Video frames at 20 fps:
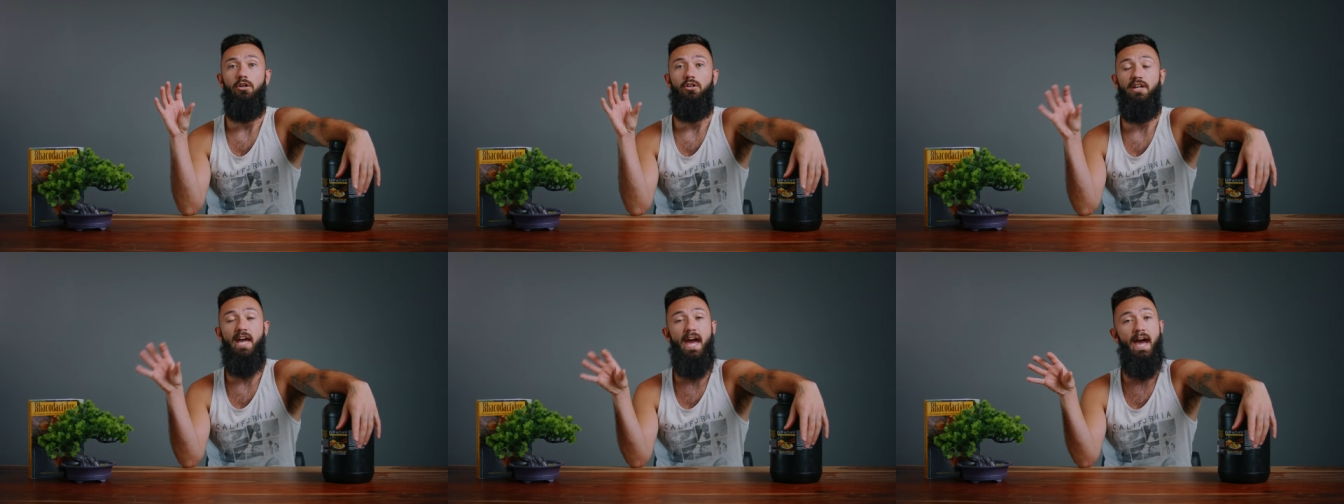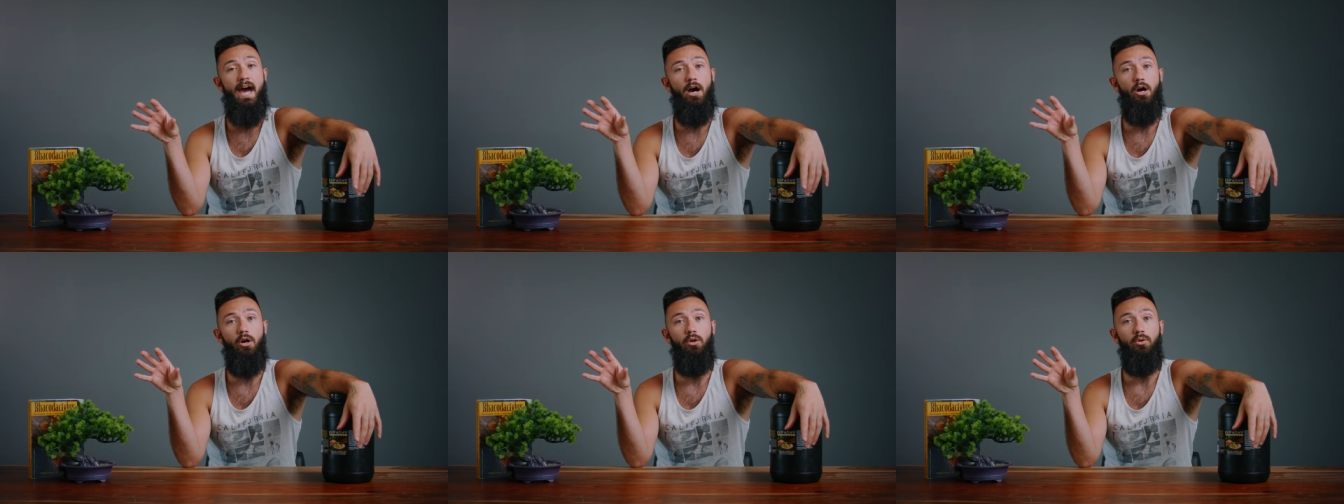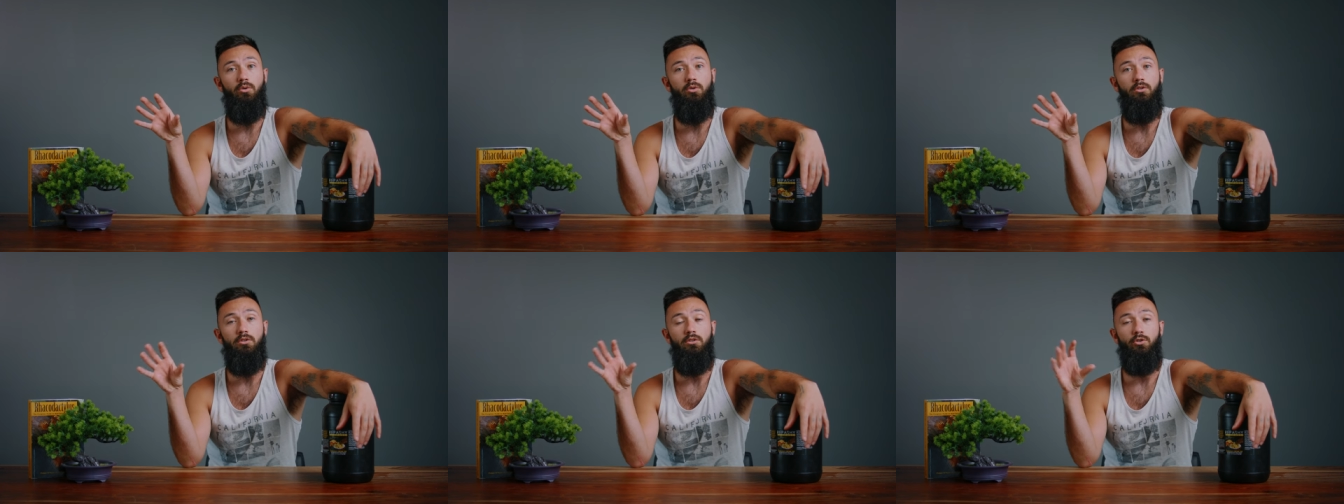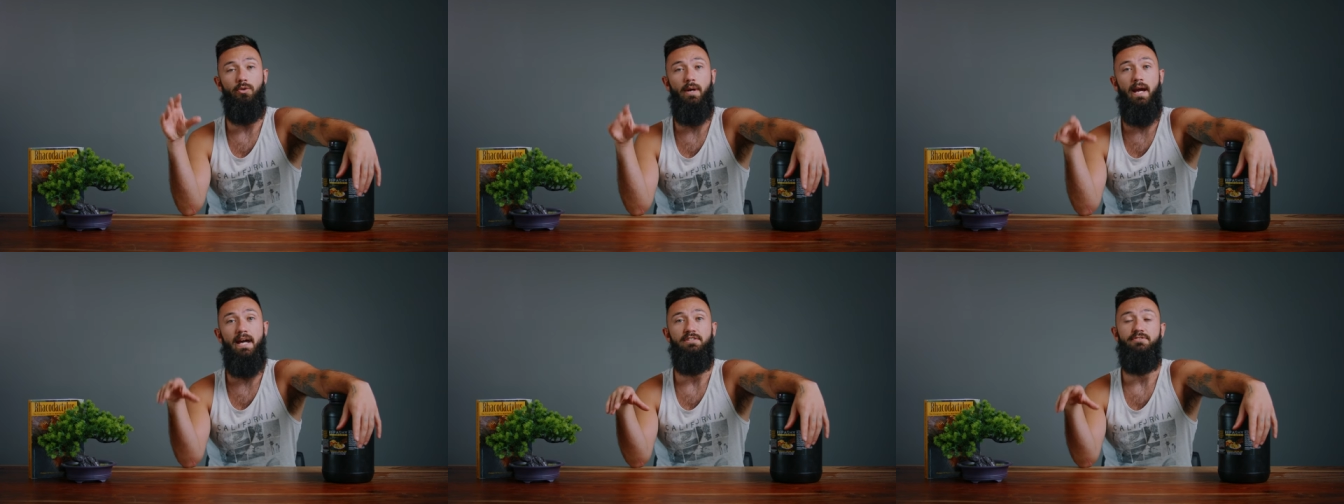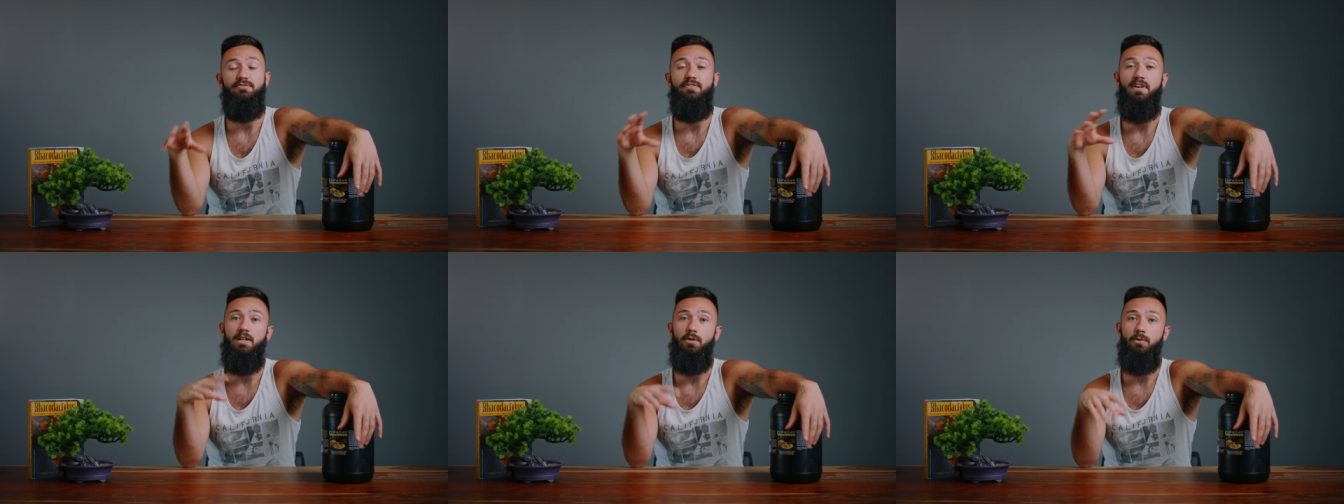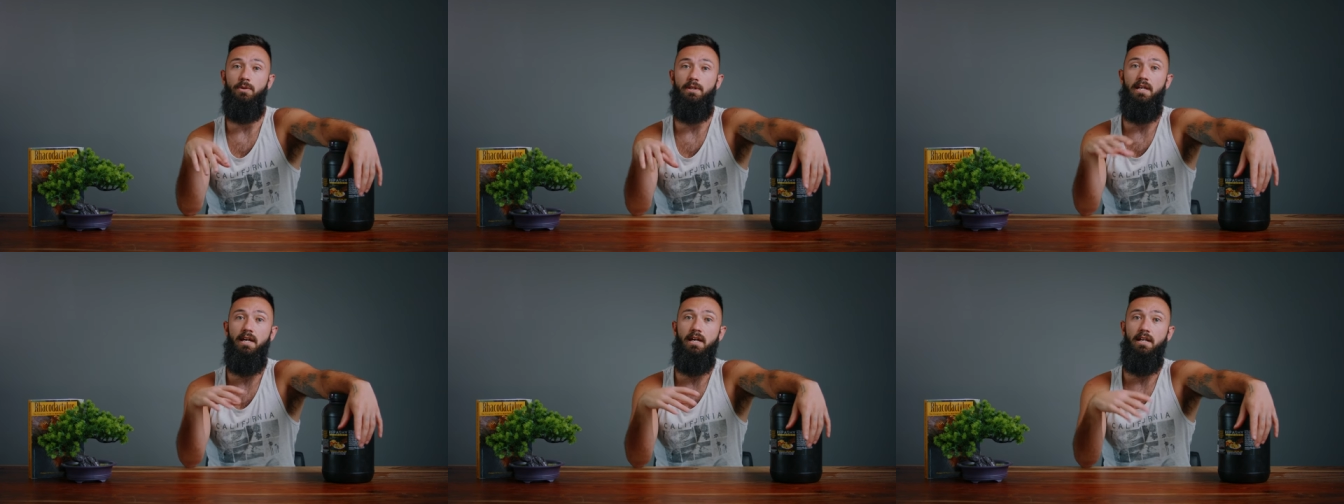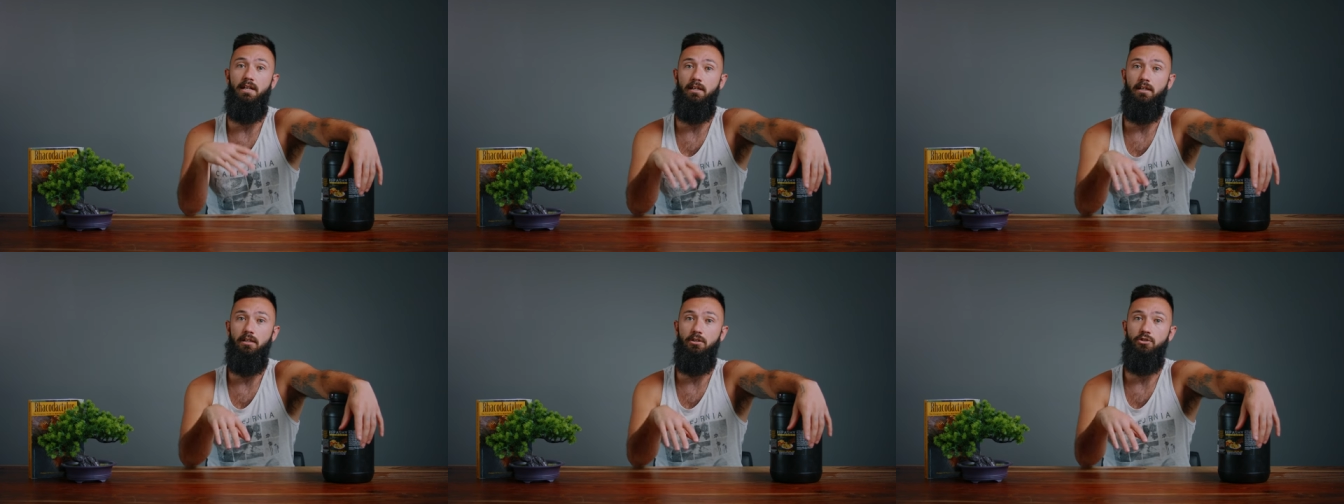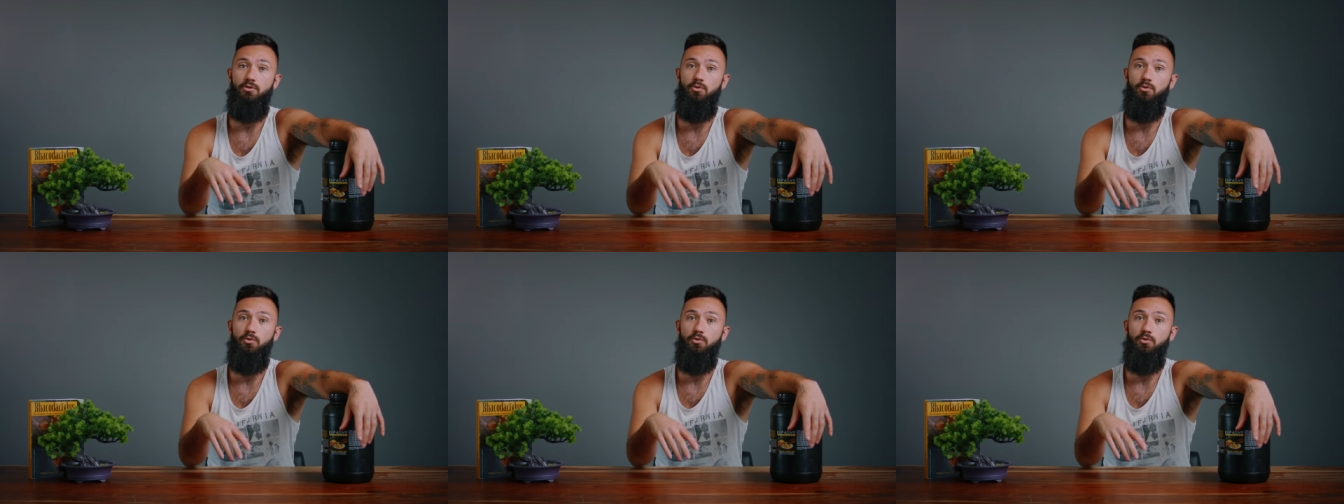cow grass-fed organic